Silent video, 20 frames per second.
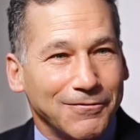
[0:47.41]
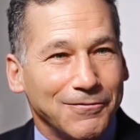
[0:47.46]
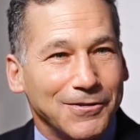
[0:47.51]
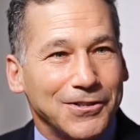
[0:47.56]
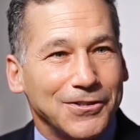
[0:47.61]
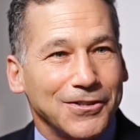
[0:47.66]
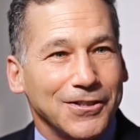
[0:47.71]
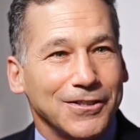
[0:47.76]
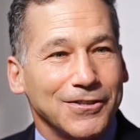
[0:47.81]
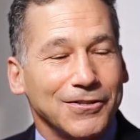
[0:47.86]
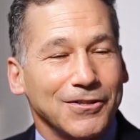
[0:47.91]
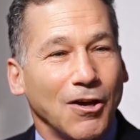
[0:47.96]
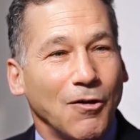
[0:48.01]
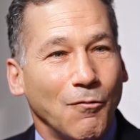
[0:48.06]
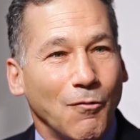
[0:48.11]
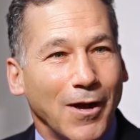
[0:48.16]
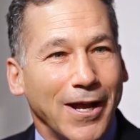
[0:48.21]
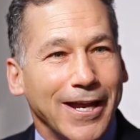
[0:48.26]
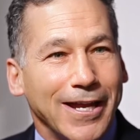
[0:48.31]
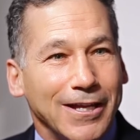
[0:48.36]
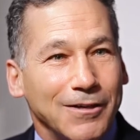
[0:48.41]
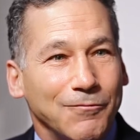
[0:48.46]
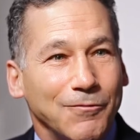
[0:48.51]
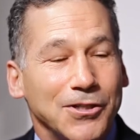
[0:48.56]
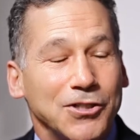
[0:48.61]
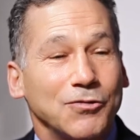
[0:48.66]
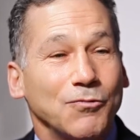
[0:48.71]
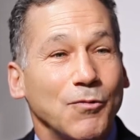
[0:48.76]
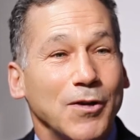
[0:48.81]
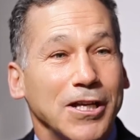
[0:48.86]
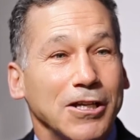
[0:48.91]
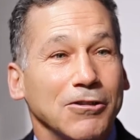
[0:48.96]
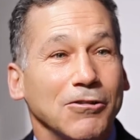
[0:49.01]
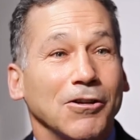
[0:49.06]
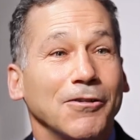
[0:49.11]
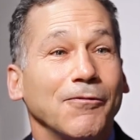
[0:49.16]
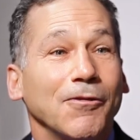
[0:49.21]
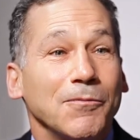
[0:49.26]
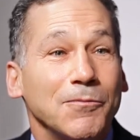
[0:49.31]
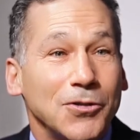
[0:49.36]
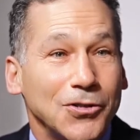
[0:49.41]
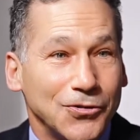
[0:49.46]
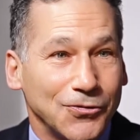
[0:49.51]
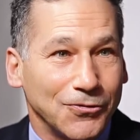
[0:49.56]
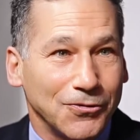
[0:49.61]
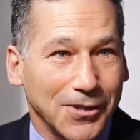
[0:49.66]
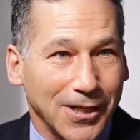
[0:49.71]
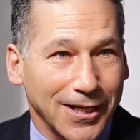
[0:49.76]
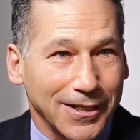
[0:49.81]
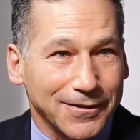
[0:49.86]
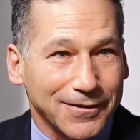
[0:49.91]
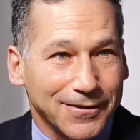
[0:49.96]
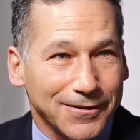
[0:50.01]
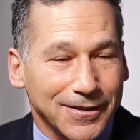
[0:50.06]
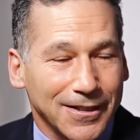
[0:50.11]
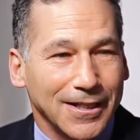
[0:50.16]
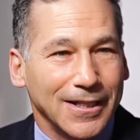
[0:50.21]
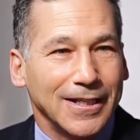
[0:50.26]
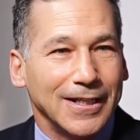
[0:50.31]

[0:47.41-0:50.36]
which is a way in which we can look for mutual gains,